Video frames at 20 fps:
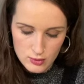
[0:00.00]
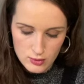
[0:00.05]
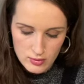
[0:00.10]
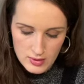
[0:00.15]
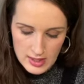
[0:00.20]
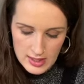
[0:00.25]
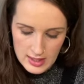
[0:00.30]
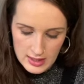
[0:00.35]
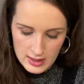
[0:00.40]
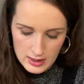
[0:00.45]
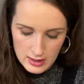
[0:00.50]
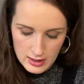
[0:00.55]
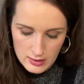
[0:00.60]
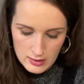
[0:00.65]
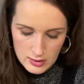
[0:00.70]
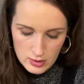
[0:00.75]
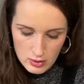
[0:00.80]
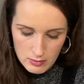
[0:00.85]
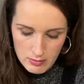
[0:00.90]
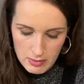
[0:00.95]
really cute.
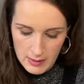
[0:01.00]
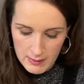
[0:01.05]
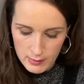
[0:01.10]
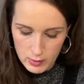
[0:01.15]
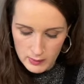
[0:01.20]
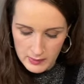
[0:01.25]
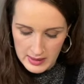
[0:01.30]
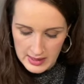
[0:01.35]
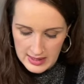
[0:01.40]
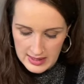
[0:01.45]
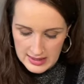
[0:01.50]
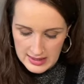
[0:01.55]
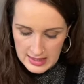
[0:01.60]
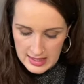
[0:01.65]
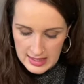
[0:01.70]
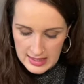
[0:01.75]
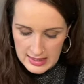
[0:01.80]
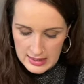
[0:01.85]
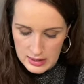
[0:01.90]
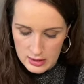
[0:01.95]
It's got bumblebees and
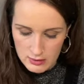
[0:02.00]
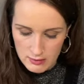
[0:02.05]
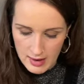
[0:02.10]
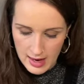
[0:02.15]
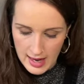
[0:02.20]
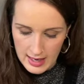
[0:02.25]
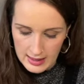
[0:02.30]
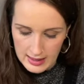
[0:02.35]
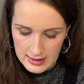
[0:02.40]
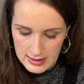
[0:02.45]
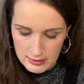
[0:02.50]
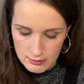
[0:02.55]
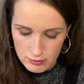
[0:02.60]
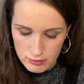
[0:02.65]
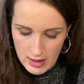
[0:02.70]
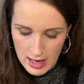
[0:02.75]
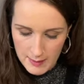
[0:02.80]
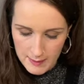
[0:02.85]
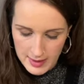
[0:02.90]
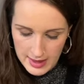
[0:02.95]
Easter eggs and
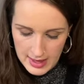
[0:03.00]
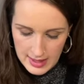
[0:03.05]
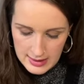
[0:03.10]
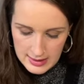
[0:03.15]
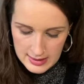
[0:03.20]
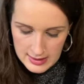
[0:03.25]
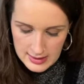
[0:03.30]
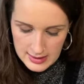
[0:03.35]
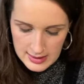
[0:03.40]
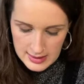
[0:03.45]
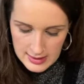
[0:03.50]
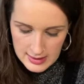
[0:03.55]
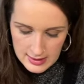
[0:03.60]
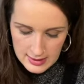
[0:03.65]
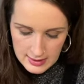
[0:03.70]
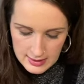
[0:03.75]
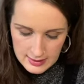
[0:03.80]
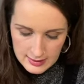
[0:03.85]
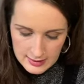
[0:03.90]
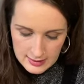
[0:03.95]
rabbits
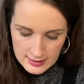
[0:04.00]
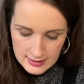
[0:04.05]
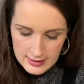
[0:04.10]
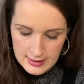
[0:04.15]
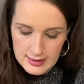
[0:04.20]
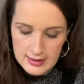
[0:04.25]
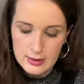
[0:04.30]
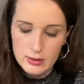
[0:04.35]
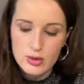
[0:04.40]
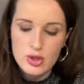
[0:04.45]
and little